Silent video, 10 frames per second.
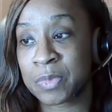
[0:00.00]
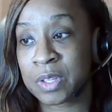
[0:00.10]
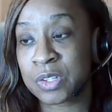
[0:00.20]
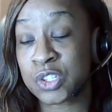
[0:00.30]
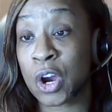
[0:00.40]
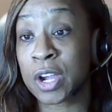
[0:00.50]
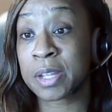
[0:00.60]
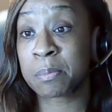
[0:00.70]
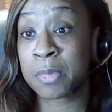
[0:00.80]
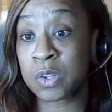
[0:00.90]
target
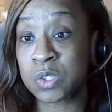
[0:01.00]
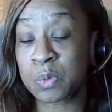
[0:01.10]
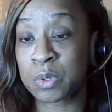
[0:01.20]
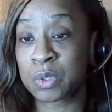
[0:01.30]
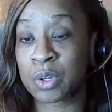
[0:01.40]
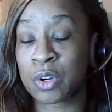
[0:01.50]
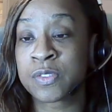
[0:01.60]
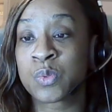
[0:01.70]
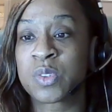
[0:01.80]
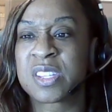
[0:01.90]
multiple nerves
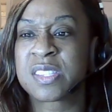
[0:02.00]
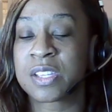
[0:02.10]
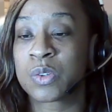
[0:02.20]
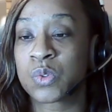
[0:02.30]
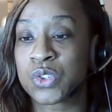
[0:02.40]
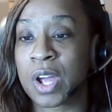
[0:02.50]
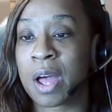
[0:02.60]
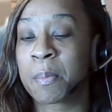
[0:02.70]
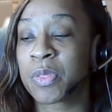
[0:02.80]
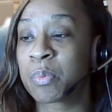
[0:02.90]
with a single shot, but
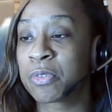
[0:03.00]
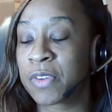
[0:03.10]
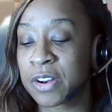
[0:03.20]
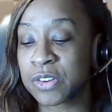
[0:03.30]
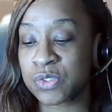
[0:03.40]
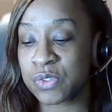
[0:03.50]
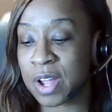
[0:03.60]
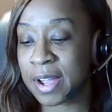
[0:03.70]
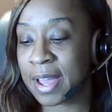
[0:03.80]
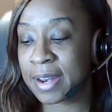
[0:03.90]
the providers are not
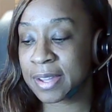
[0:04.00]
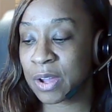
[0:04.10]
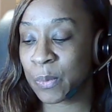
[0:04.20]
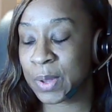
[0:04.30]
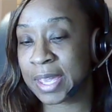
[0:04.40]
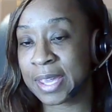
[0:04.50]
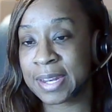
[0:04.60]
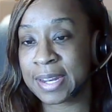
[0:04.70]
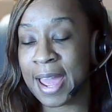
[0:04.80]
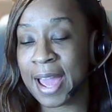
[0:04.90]
kind of going in and
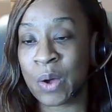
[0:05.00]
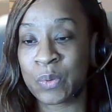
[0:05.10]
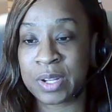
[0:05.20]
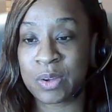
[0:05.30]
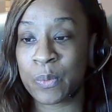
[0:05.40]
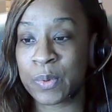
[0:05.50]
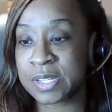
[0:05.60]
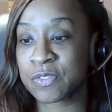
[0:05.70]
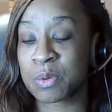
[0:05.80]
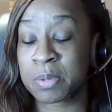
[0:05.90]
out and going
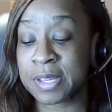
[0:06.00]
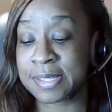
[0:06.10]
different places.